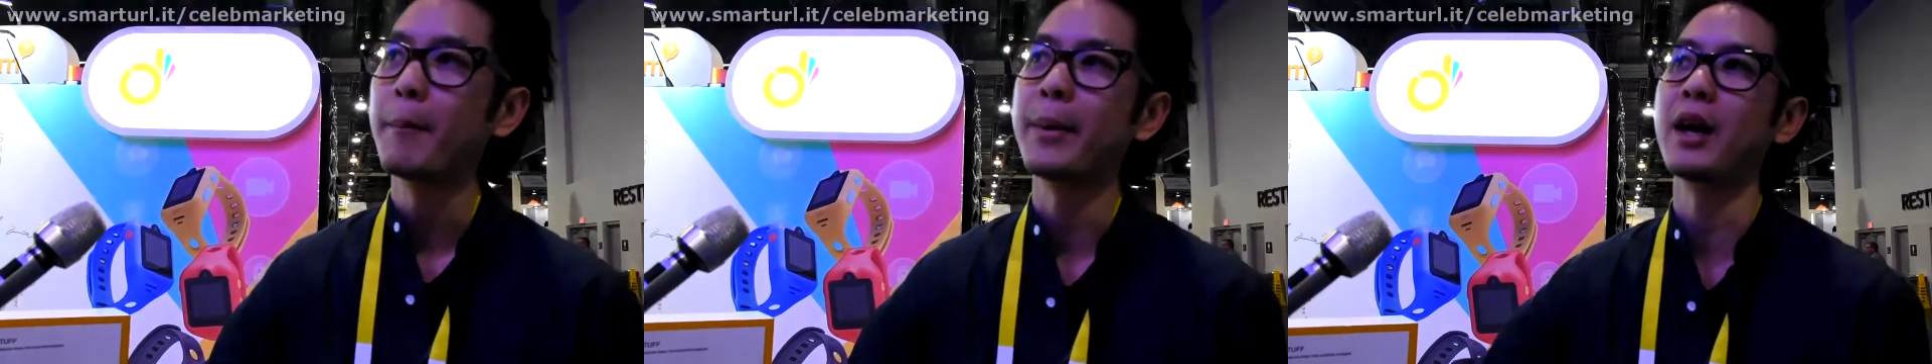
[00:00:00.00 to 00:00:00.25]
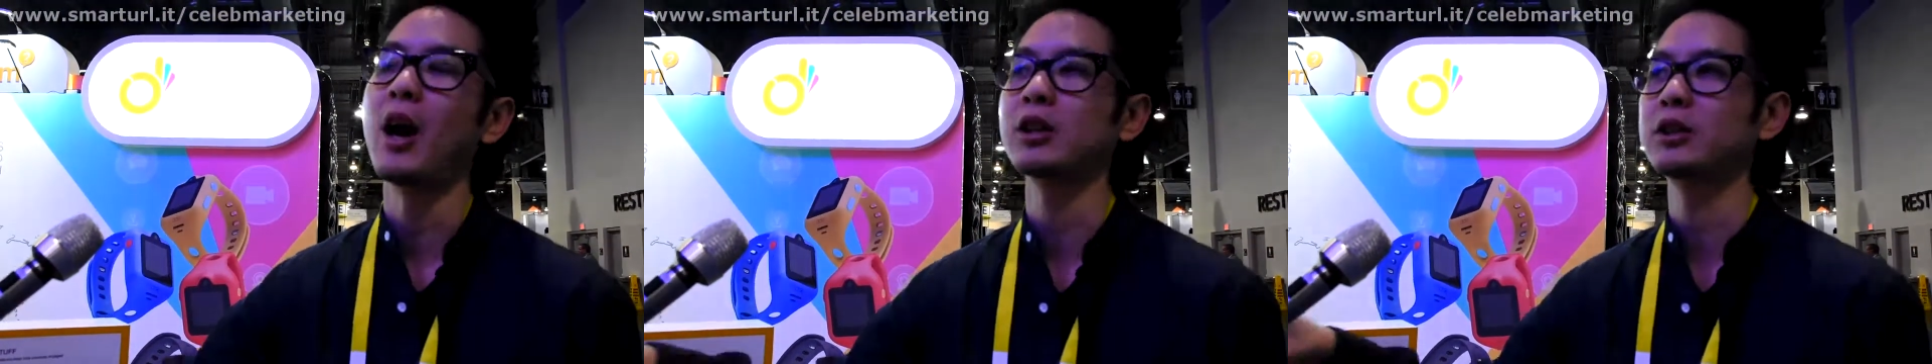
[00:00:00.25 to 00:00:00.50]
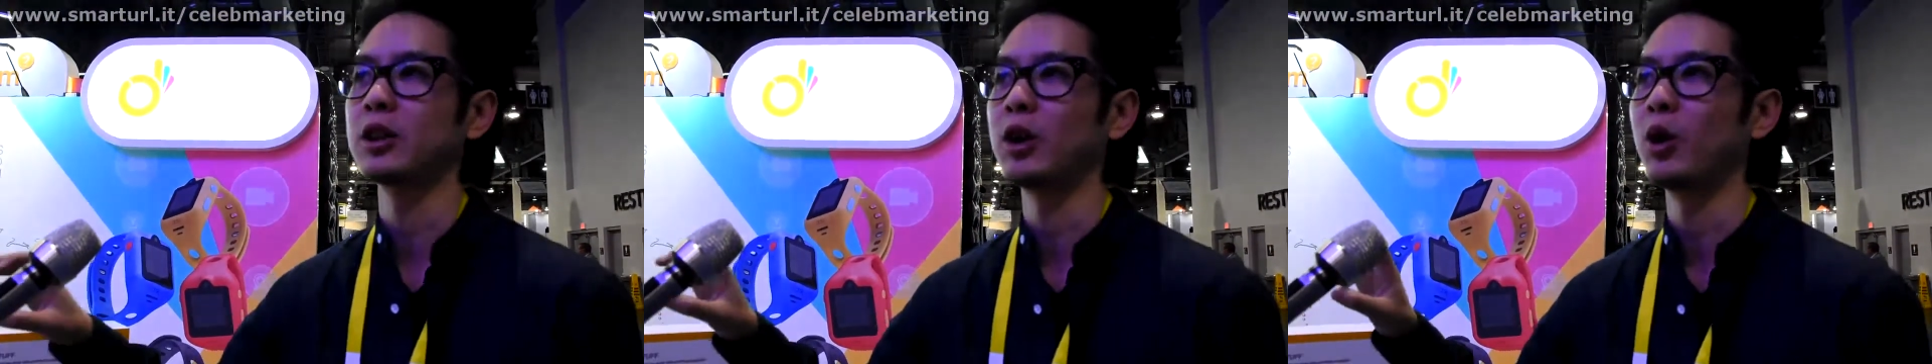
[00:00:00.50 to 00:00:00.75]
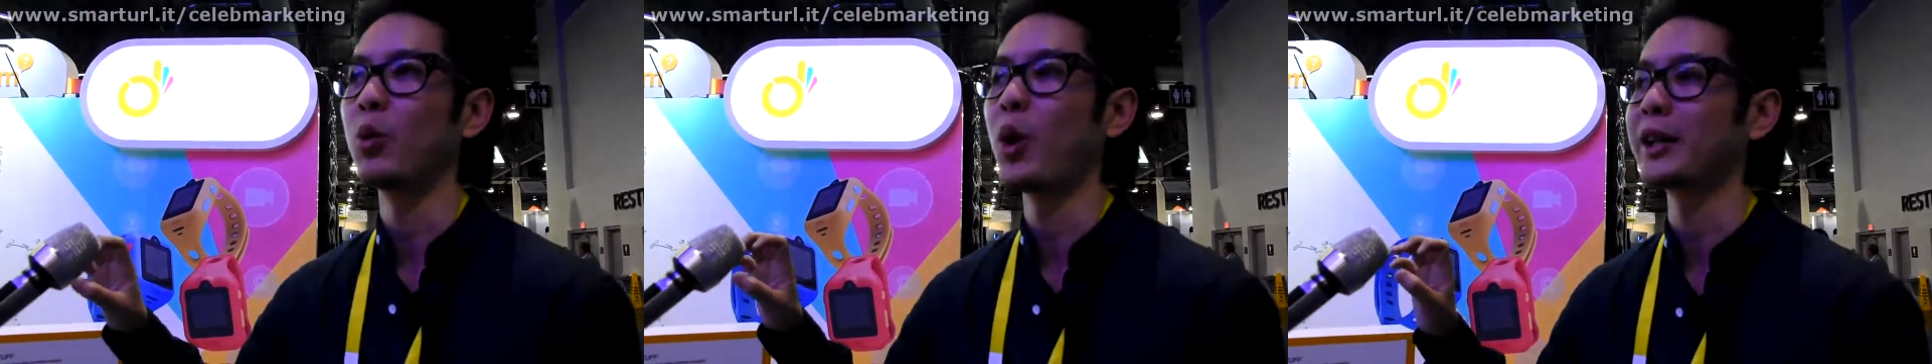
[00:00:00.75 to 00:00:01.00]
but
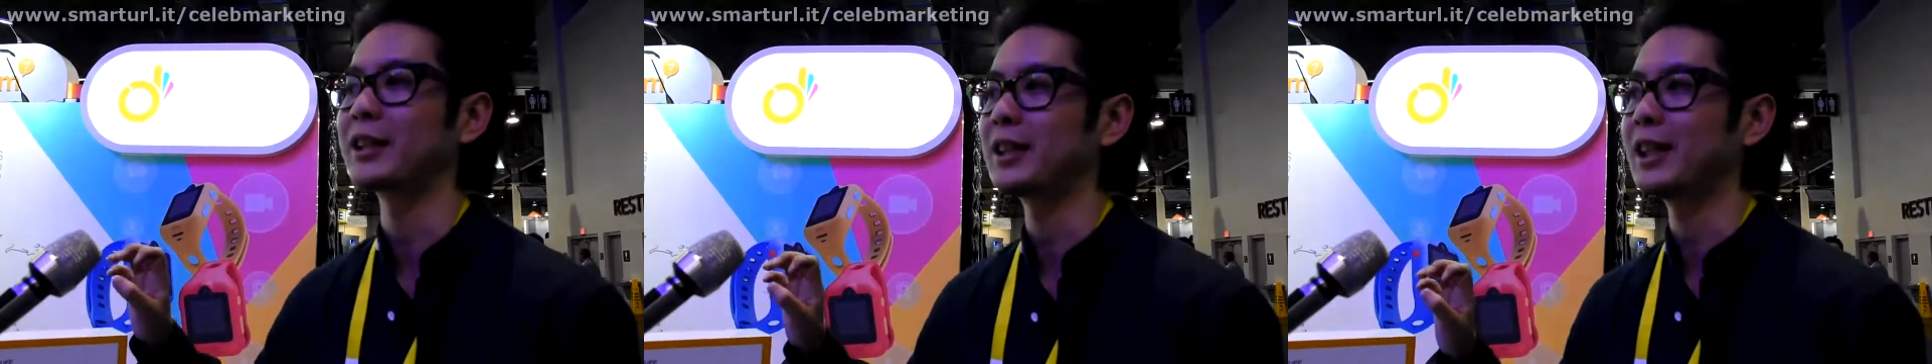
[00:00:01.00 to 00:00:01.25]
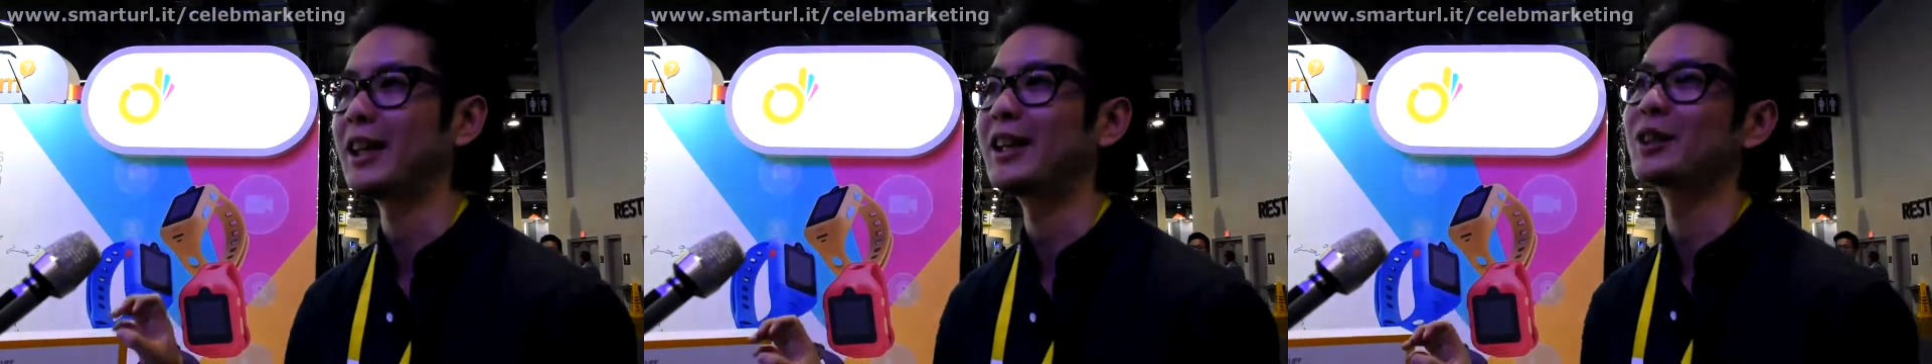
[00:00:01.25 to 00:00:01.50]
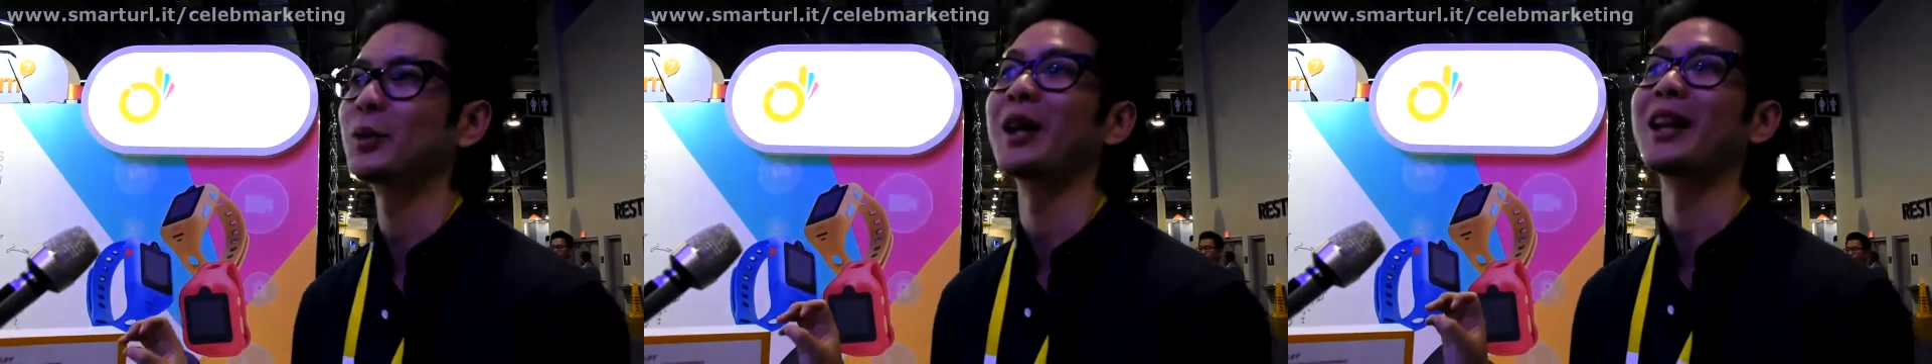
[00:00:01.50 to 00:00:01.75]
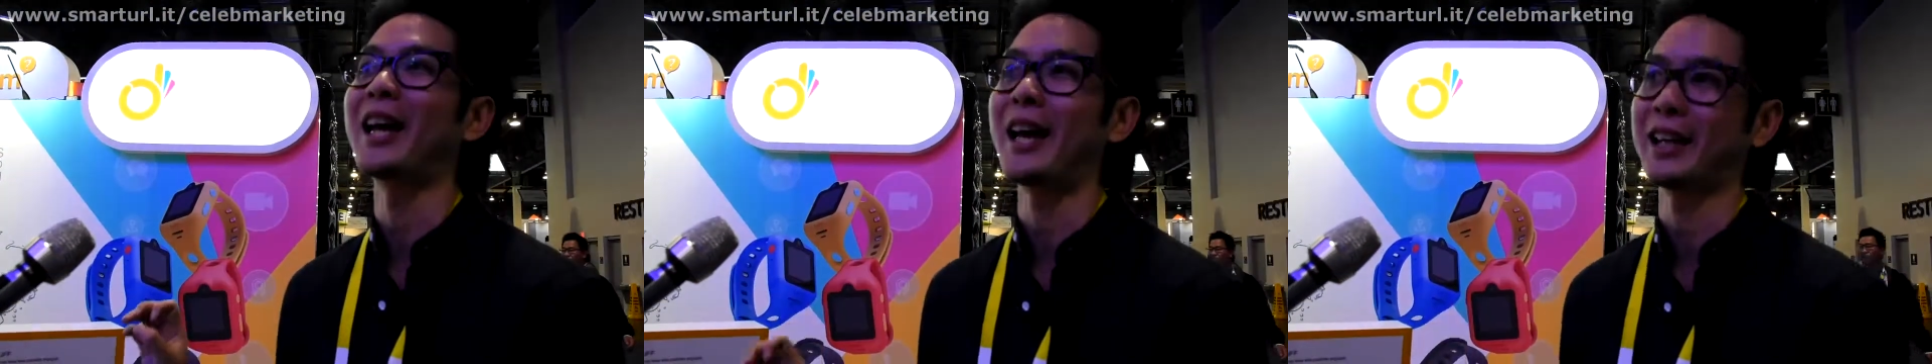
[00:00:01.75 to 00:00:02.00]
also what kids
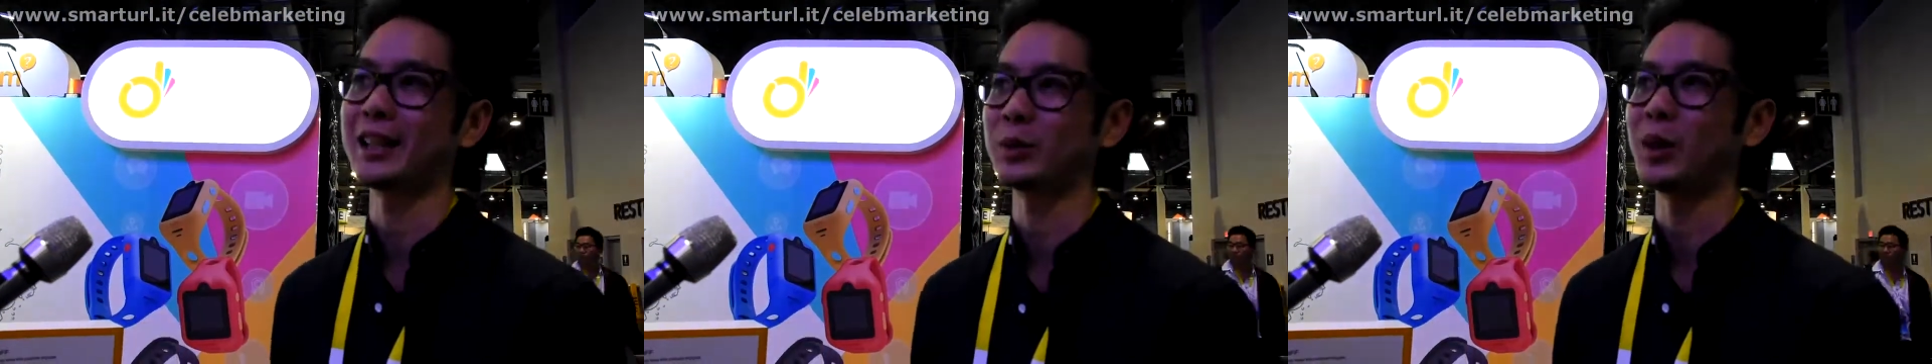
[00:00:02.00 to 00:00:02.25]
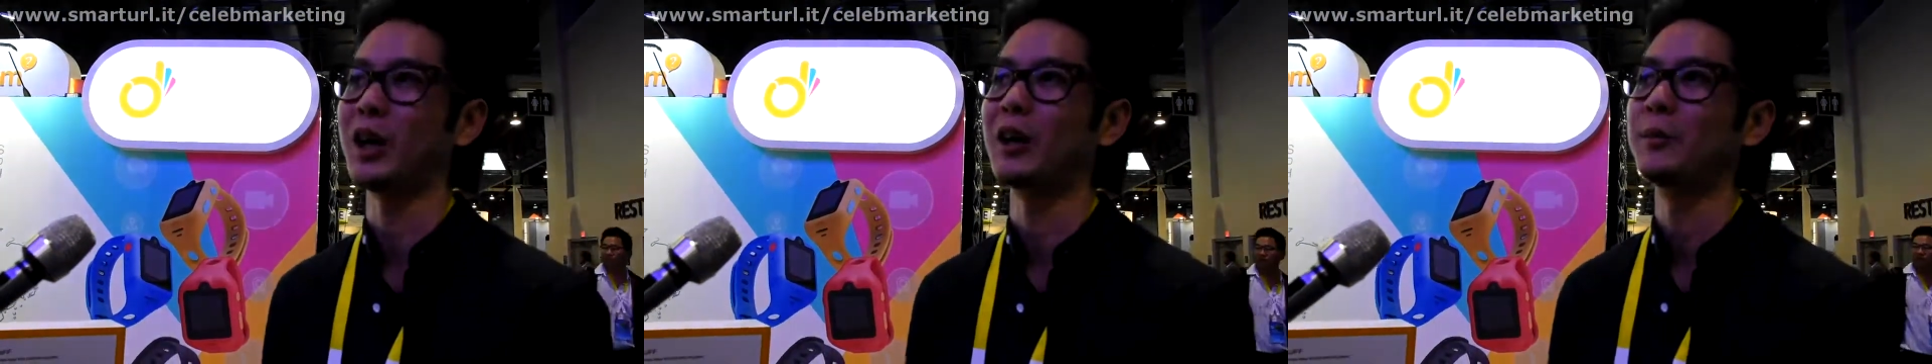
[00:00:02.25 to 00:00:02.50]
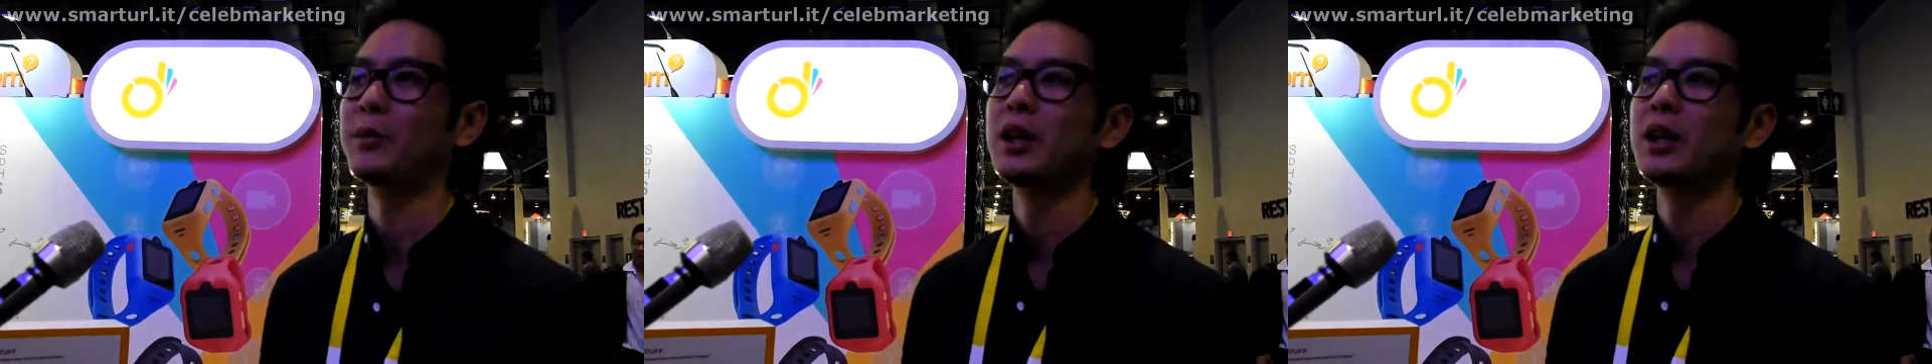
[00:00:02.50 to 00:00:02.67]
will like as well.